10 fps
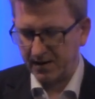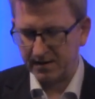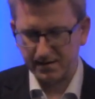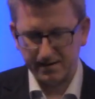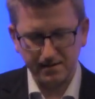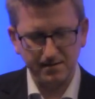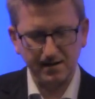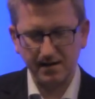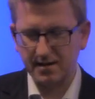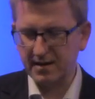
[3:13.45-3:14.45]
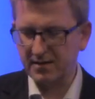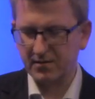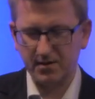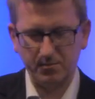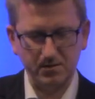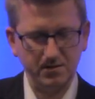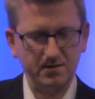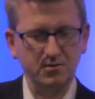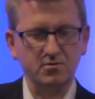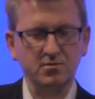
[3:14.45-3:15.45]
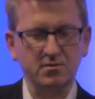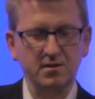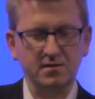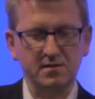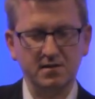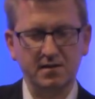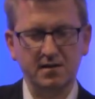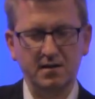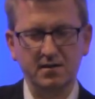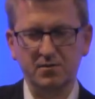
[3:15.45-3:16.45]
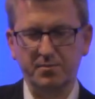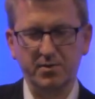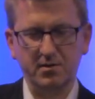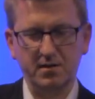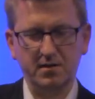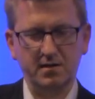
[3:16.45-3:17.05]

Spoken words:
And then suddenly what you can do is you put